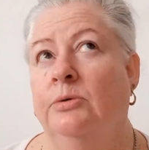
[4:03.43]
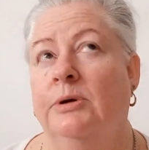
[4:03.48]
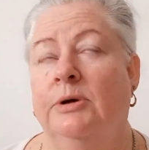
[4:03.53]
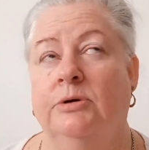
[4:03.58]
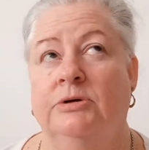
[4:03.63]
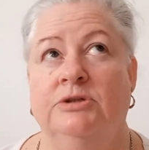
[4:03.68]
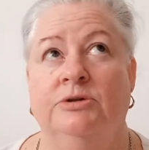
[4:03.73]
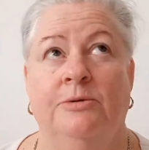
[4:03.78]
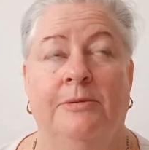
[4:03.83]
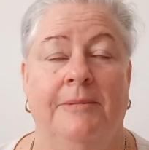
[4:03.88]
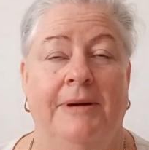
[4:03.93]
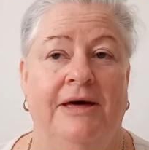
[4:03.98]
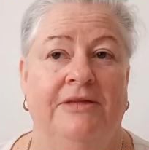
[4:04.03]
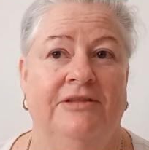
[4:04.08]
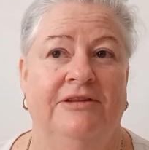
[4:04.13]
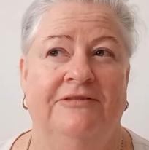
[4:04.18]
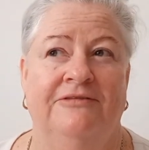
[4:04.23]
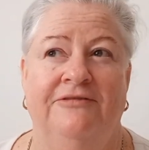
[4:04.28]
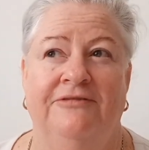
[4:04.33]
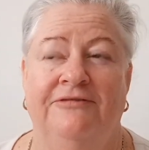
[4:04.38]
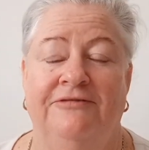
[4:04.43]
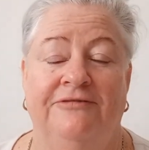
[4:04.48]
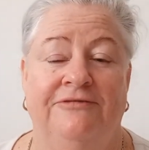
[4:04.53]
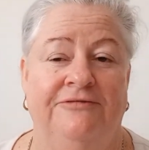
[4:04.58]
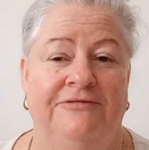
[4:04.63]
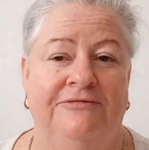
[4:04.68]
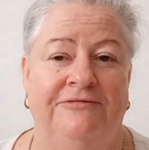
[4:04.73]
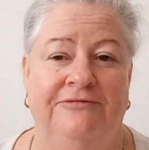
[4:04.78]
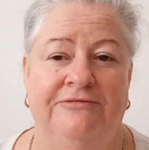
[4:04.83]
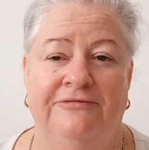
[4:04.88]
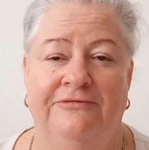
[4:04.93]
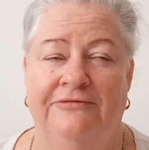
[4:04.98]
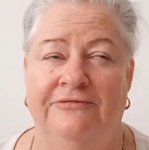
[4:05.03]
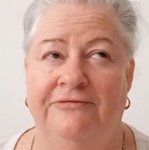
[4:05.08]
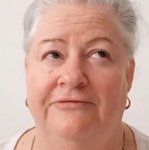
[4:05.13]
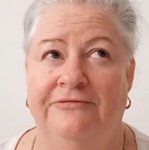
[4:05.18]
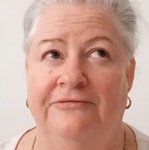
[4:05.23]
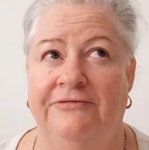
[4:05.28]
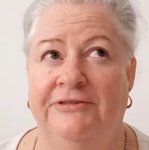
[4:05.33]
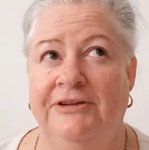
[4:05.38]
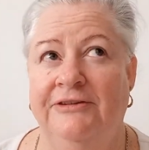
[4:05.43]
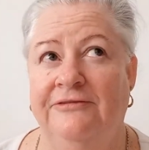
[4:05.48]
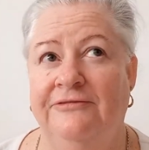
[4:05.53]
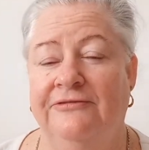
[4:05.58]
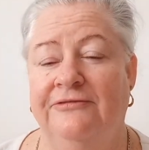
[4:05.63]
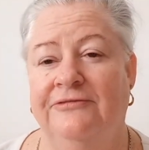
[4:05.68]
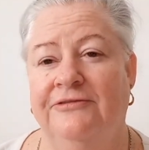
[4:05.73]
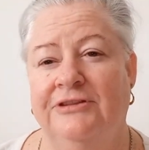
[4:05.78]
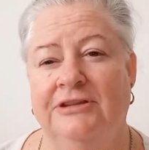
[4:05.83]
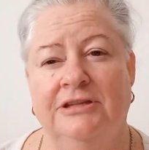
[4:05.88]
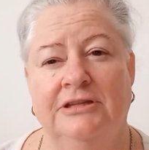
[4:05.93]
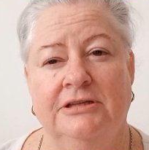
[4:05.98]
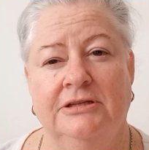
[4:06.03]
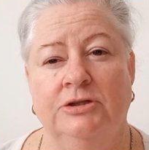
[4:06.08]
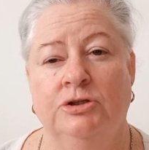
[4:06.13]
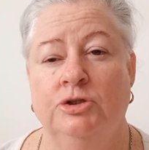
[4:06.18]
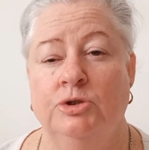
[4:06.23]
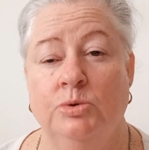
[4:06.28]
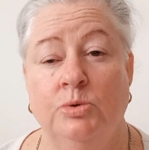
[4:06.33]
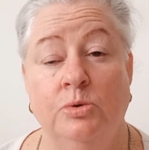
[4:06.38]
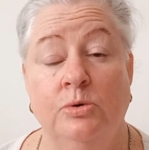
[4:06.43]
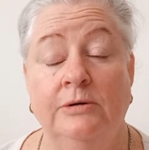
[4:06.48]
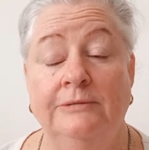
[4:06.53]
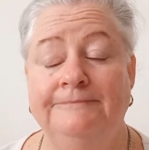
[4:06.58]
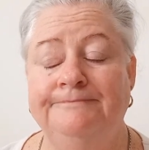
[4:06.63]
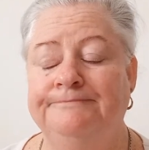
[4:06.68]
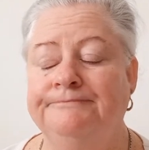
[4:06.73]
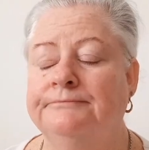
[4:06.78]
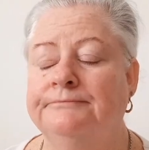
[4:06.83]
We got to about the fifth door.